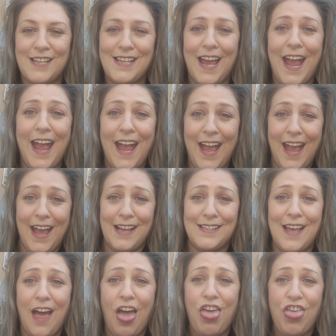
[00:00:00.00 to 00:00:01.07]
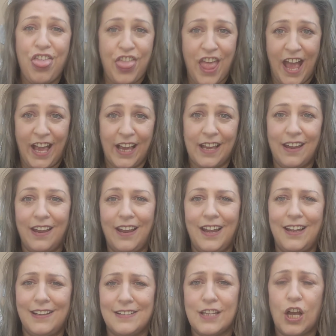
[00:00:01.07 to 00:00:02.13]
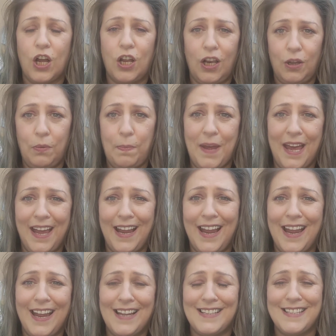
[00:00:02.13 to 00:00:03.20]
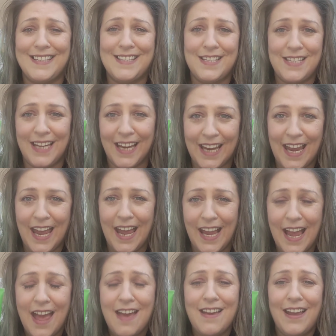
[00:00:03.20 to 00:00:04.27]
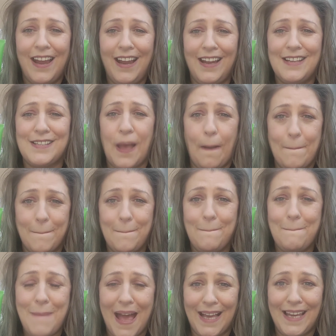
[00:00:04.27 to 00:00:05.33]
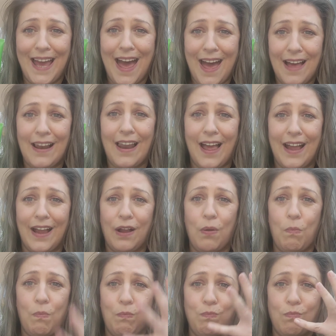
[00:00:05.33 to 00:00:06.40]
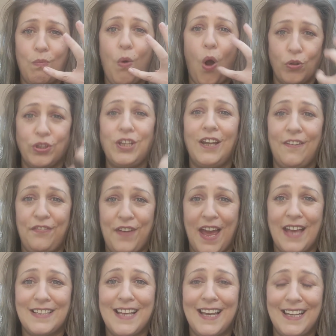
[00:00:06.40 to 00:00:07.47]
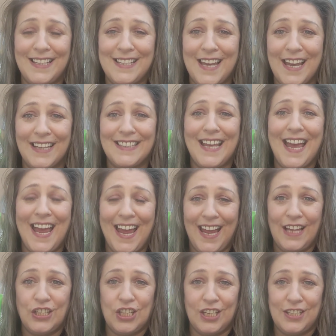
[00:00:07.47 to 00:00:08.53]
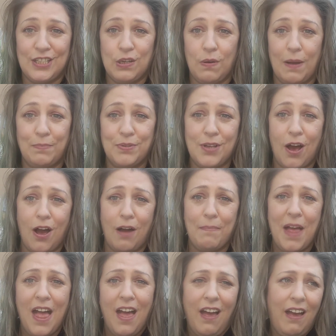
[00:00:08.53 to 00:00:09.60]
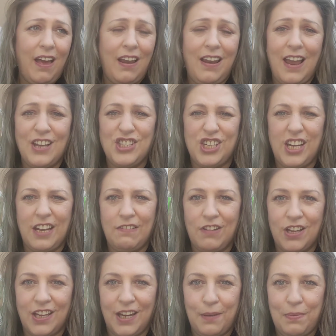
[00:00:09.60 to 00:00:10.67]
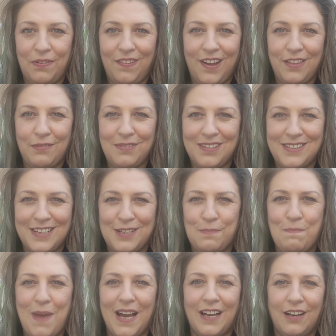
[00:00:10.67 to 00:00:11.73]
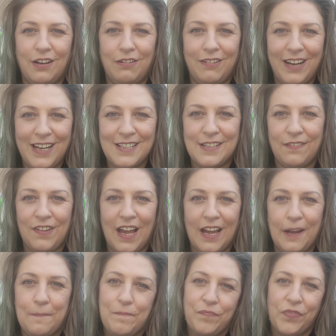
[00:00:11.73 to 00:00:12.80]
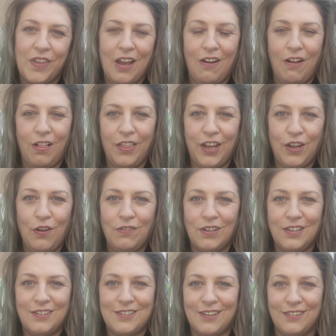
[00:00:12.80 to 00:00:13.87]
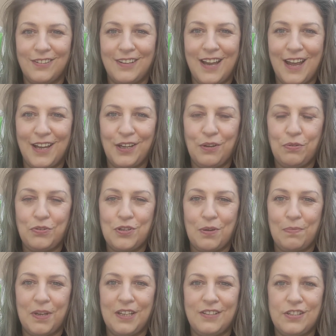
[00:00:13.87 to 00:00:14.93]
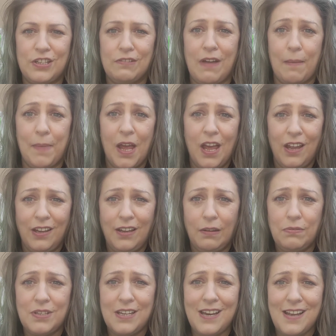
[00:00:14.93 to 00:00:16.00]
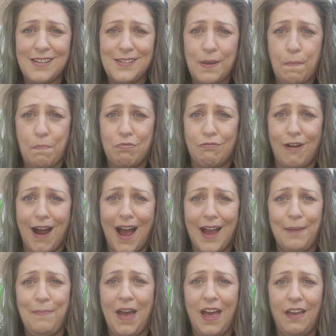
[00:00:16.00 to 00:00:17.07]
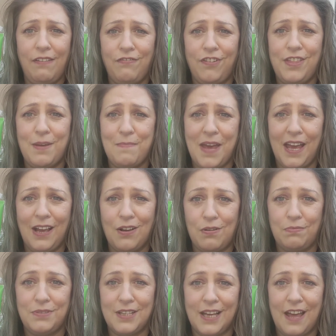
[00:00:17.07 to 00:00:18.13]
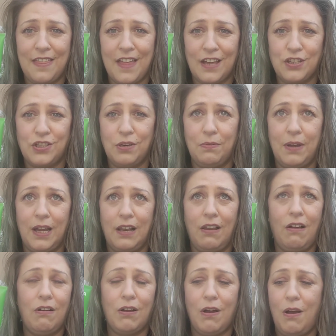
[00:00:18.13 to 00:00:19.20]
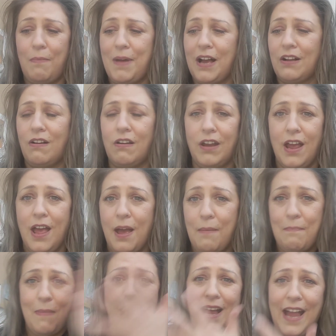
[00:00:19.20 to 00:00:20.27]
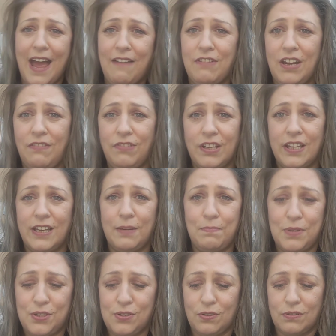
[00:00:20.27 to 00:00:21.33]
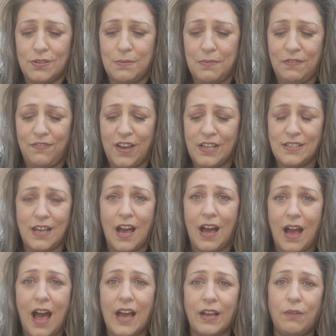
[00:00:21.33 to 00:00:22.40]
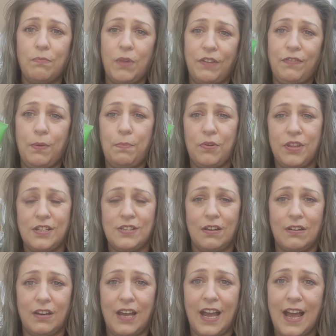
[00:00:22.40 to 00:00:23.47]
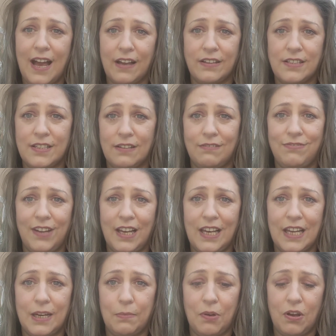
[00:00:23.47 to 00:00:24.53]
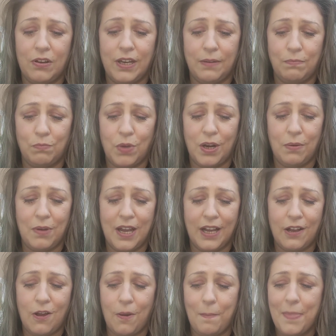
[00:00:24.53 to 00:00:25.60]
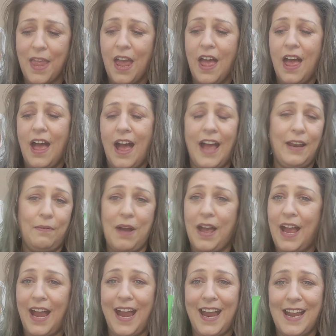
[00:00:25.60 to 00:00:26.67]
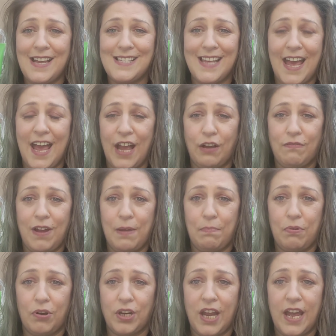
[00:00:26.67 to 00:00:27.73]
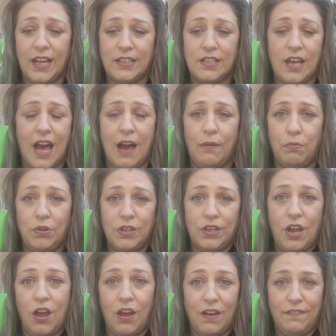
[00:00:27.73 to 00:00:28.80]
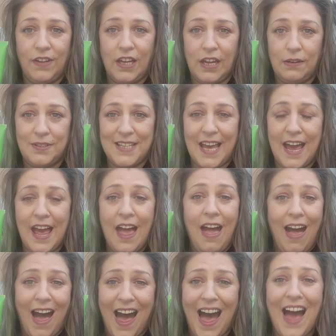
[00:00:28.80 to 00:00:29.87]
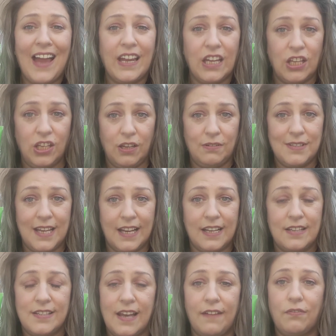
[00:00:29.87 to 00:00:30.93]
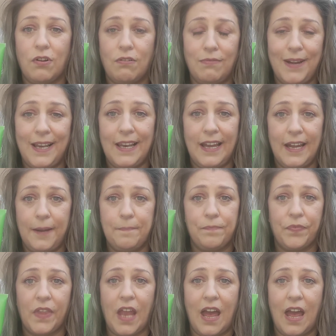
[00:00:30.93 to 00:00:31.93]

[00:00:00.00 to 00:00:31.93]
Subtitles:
is it is thick, it is gloopy, it is sticky, it is mega like on your face, and it takes ages to absorb. And last year or the year before, there was this mega craze of like all the young'uns on YouTube and Instagram using it as a primer for the makeup to get that dewy look. Oh my god, my hair and everything would be stuck to my face. I can, if you put this on at night, I can still feel it in the morning when I wake up. Anyway, it is a great product. I wouldn't overuse it. I can use it because I've got really